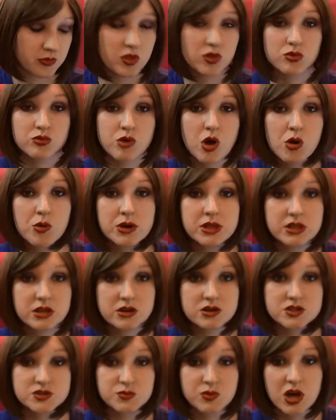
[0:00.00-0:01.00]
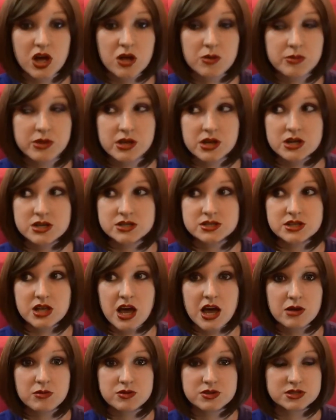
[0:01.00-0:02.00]
throw in there as well because
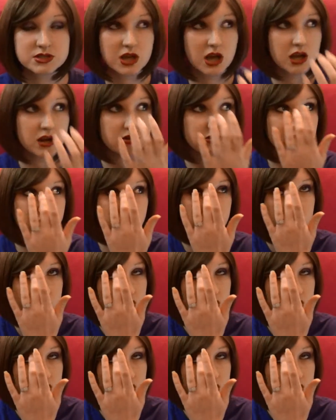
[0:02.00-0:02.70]
I was kind of